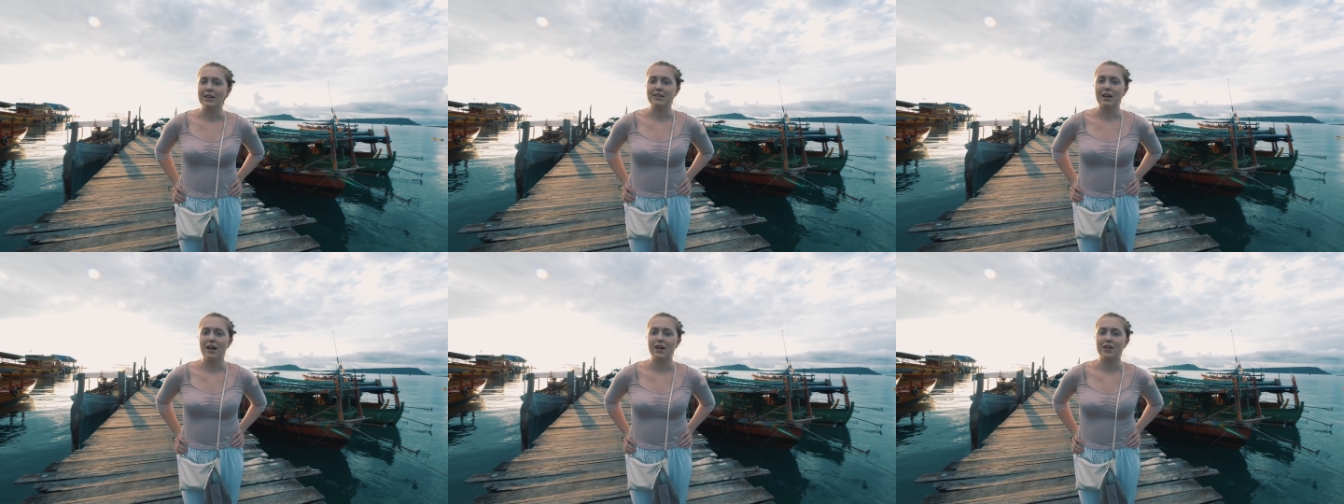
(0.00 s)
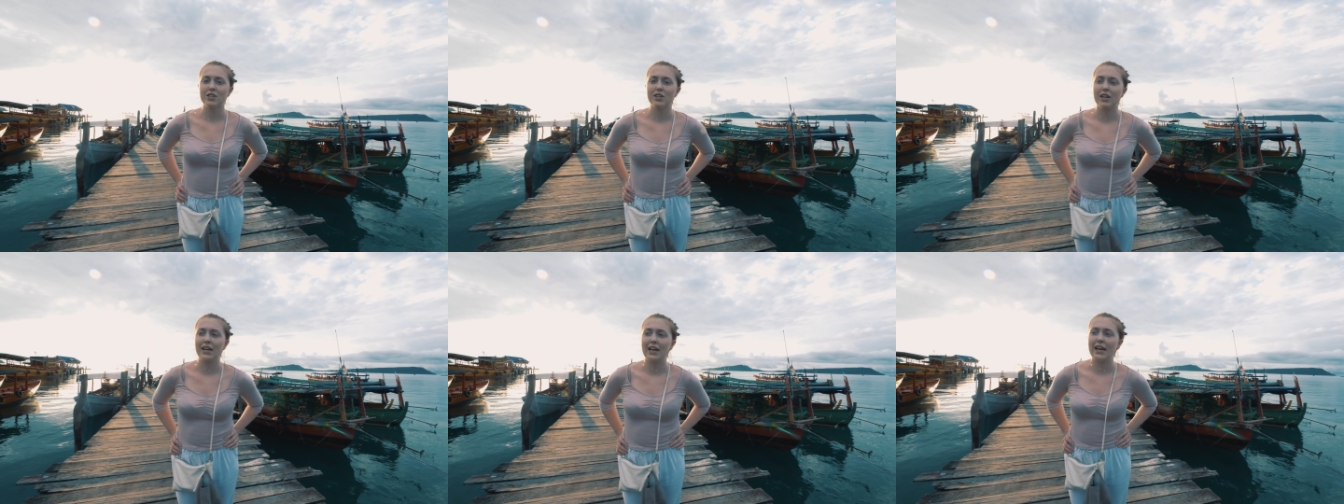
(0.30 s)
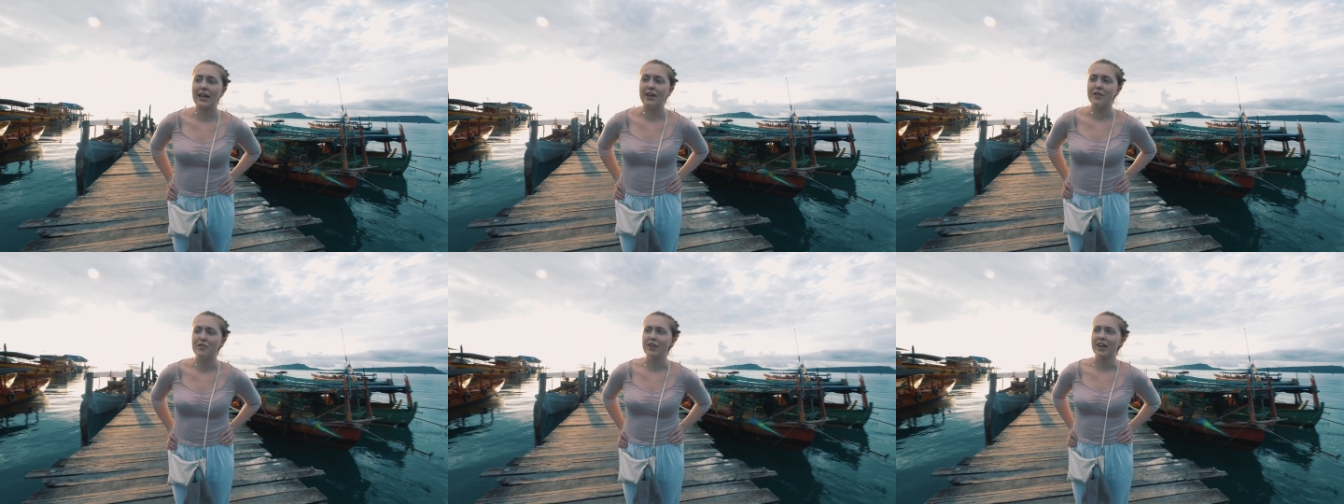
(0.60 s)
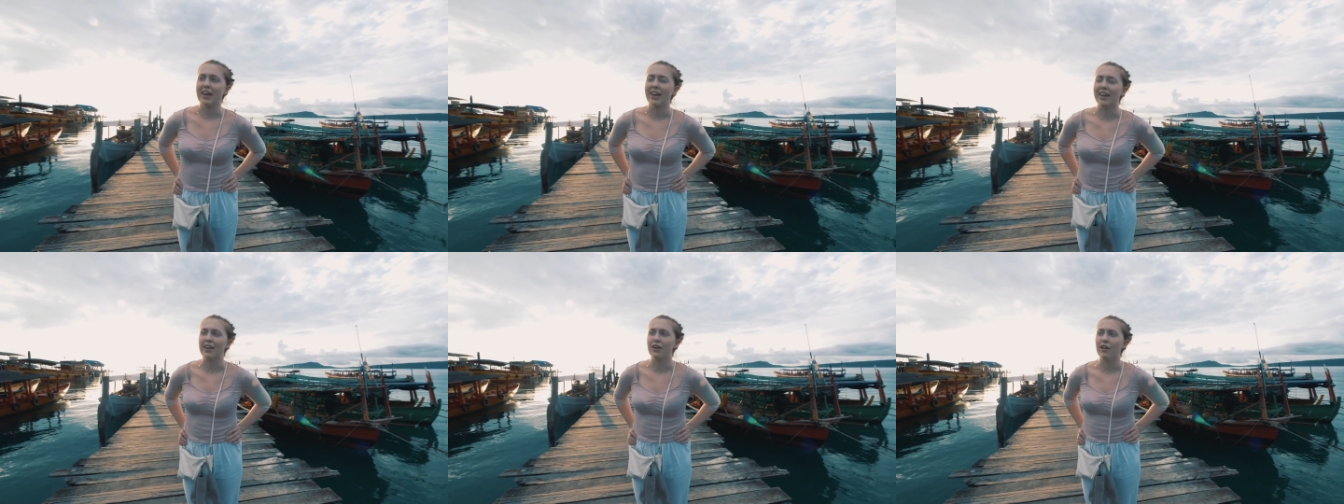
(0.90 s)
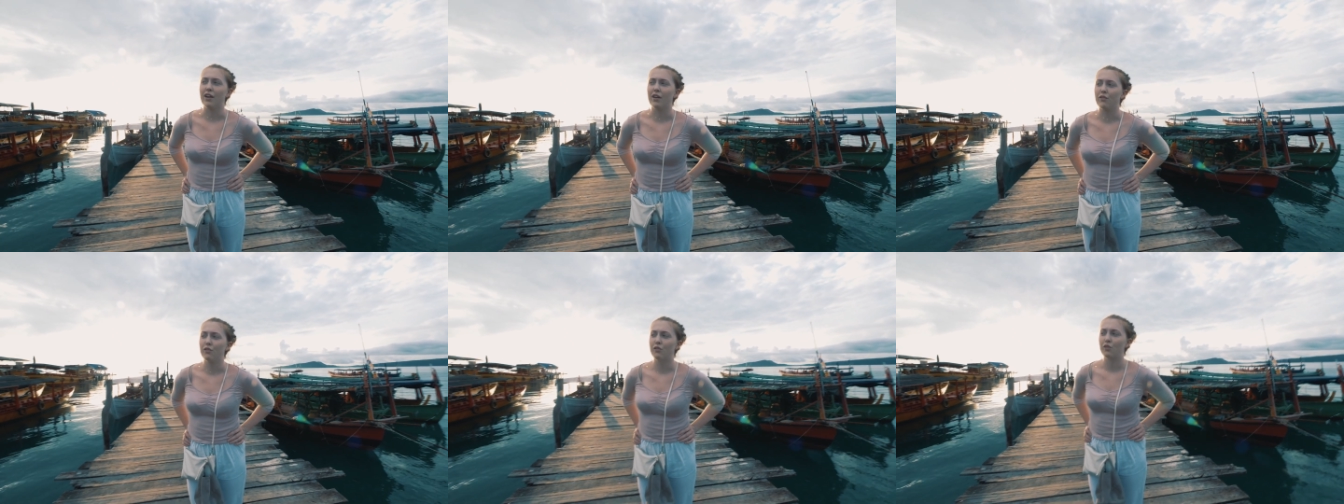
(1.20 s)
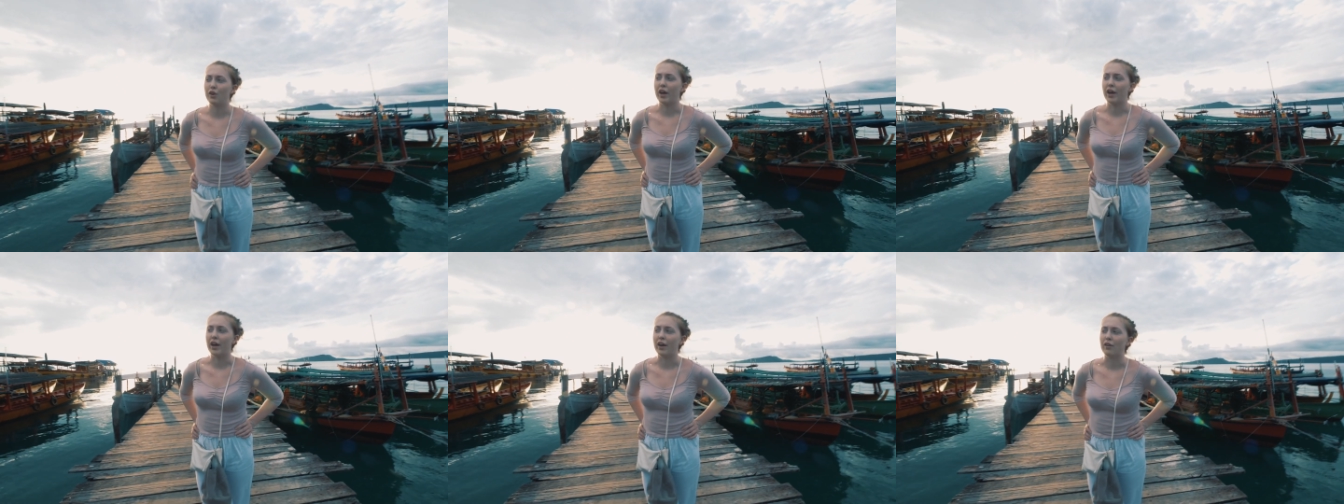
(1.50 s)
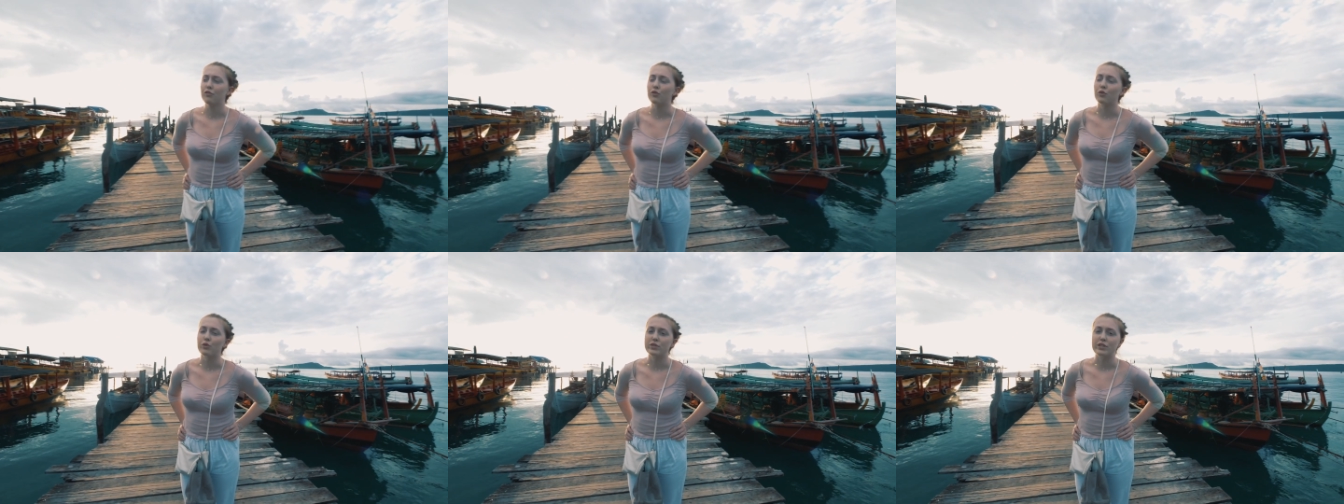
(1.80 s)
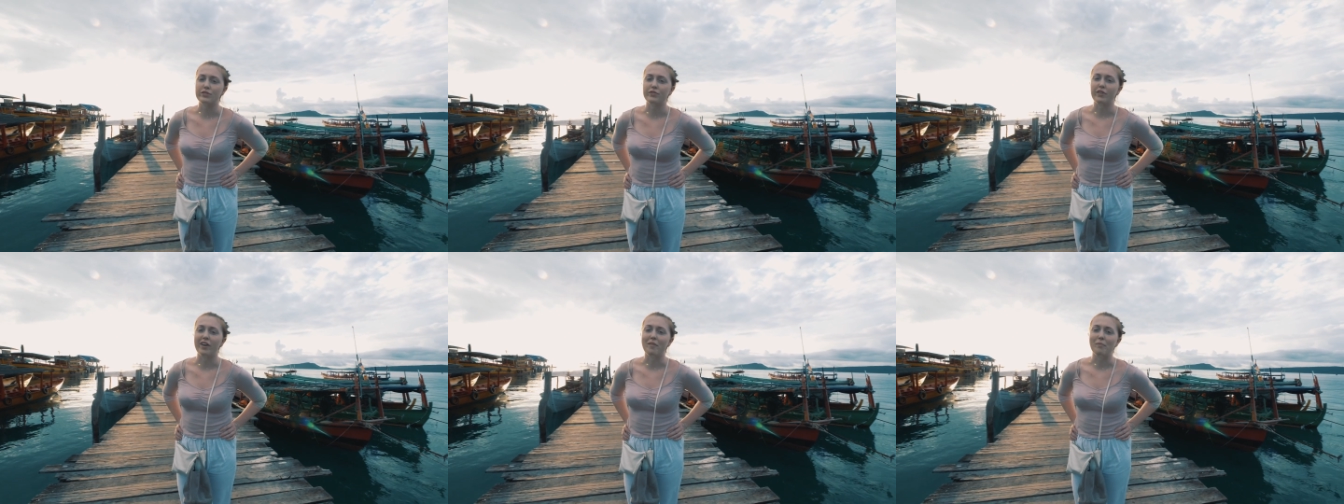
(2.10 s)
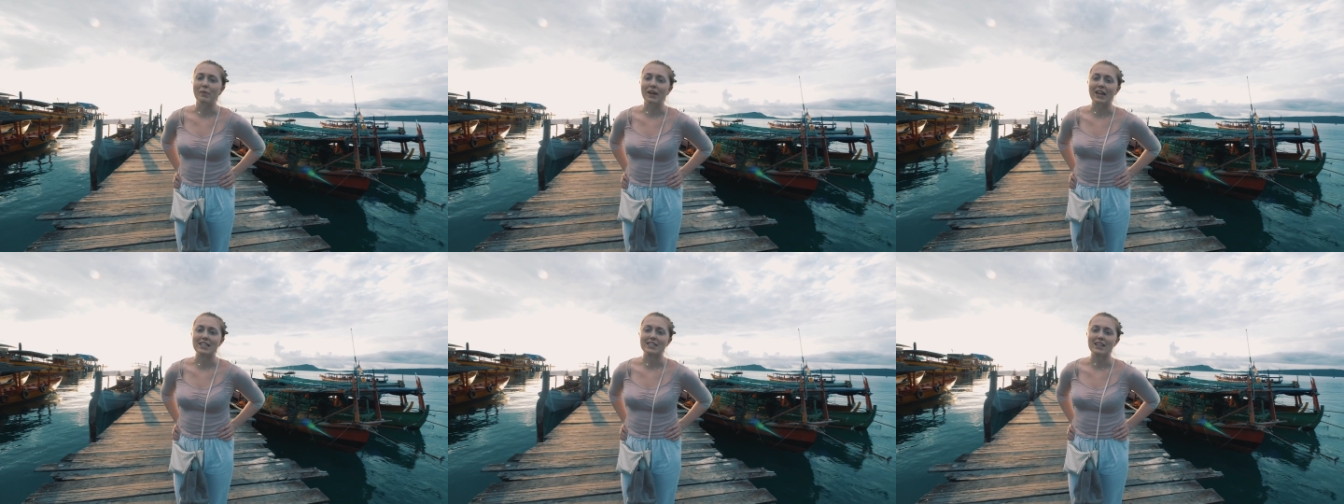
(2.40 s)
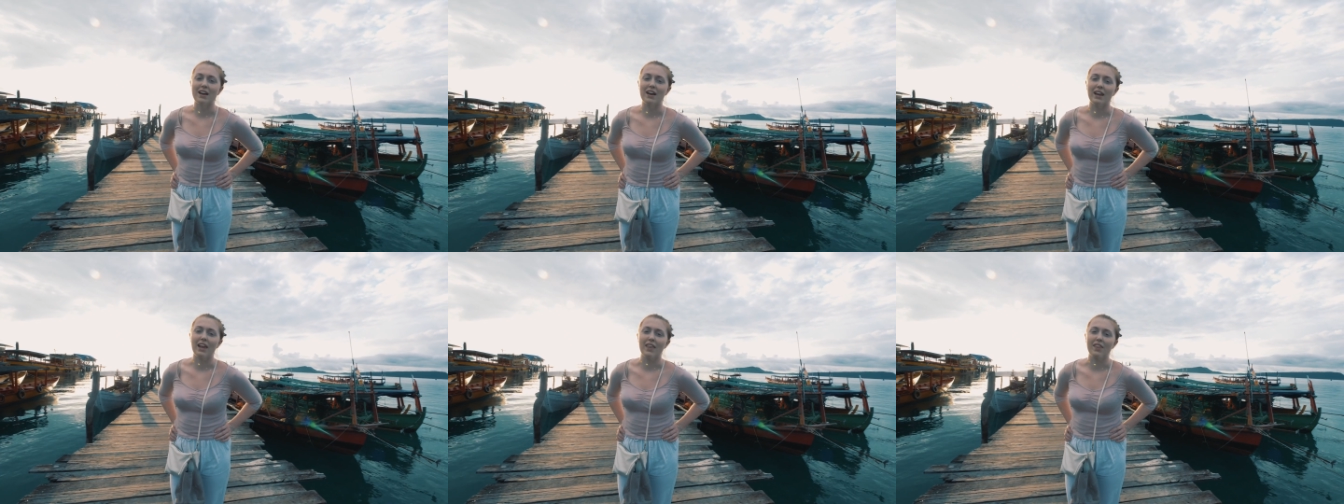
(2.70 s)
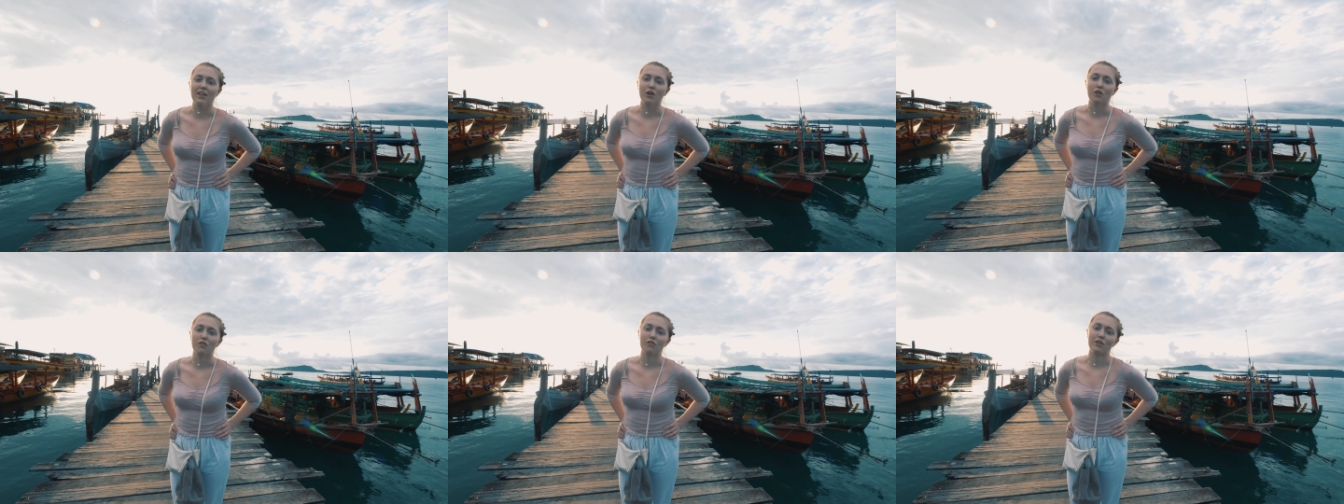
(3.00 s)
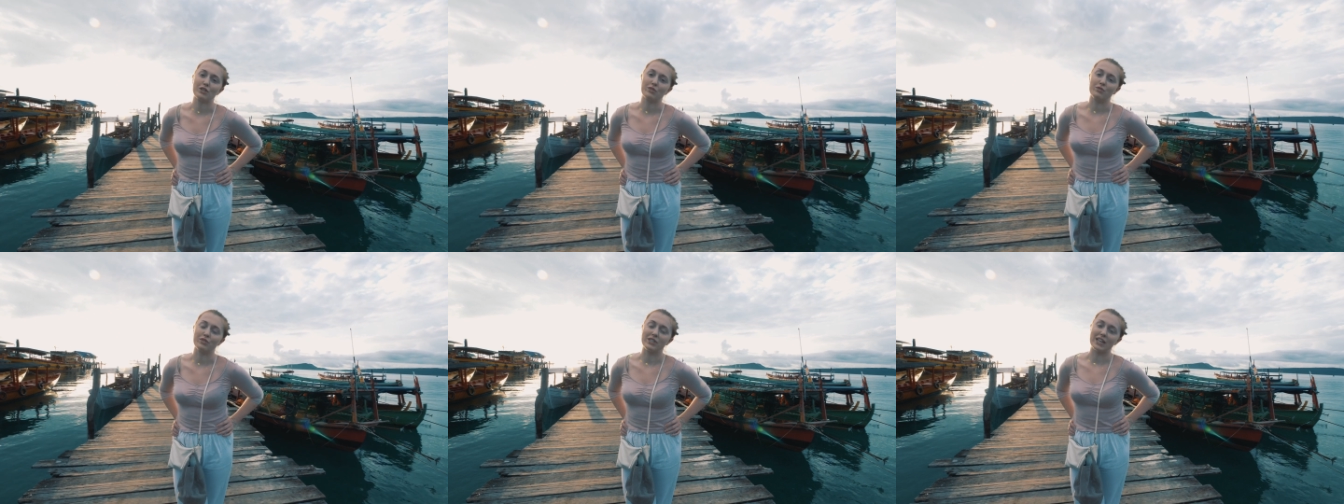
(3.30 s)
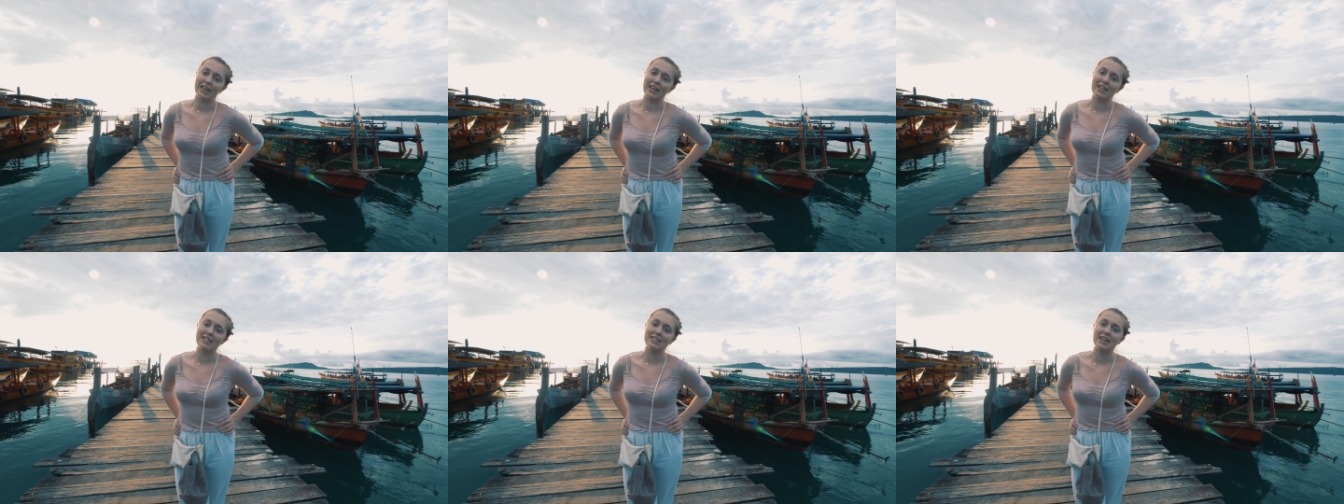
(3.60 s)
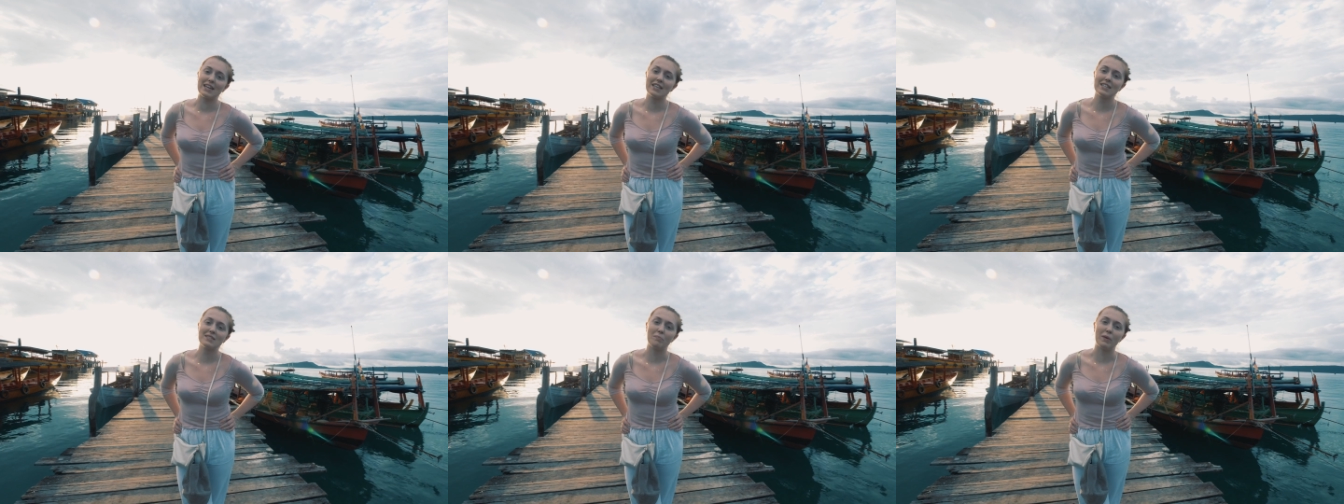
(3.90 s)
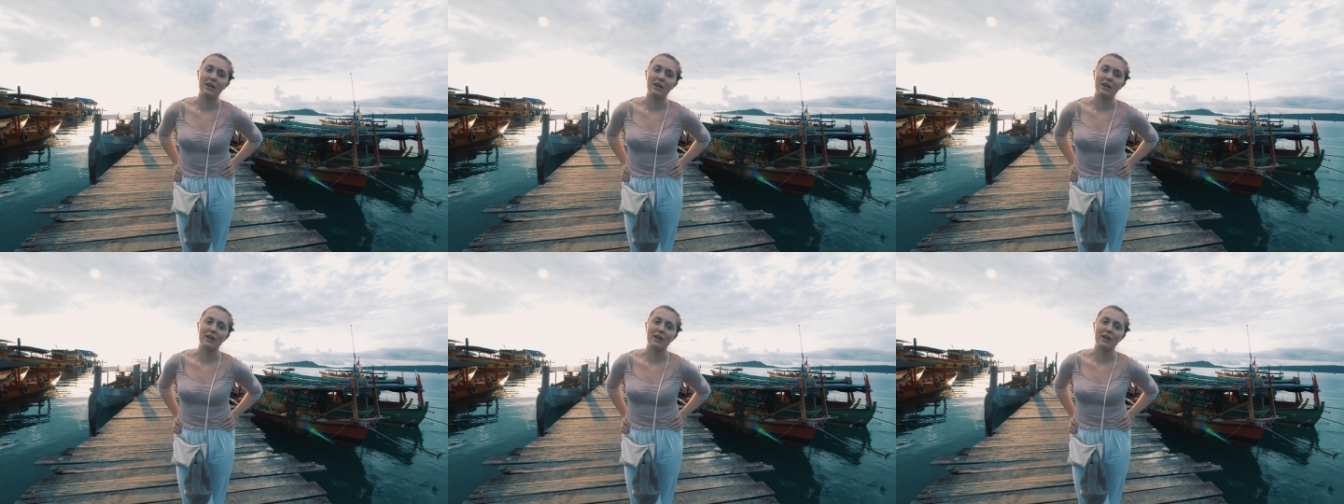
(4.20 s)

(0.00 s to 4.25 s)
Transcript: It's actually leaving uh, 45 minutes early than our original ticket says,